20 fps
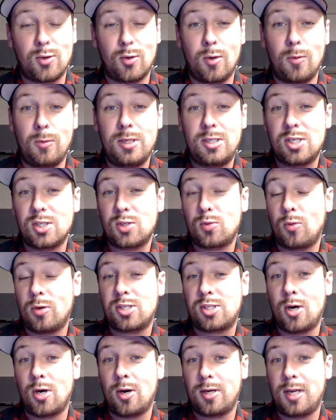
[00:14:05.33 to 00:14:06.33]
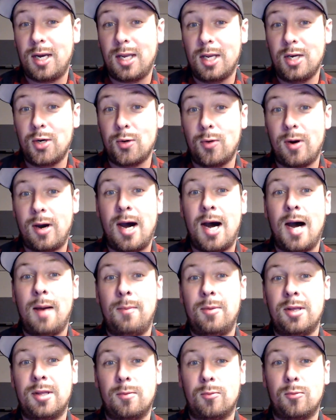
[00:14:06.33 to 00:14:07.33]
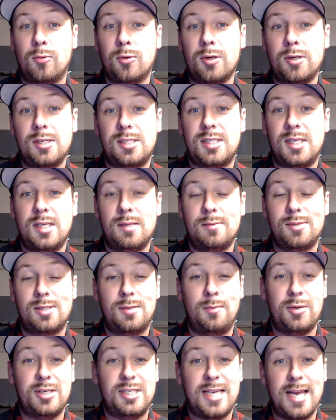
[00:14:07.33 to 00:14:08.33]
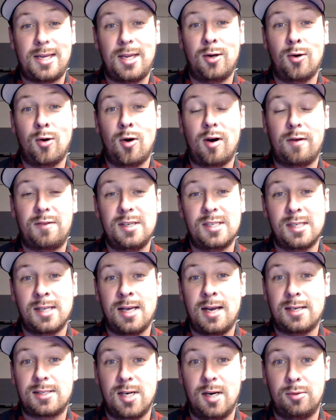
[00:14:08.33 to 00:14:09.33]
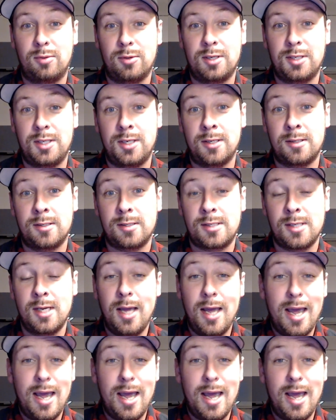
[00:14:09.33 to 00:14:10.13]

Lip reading: or we just want to start getting into a hobby that really seems to be taking off these last couple of years.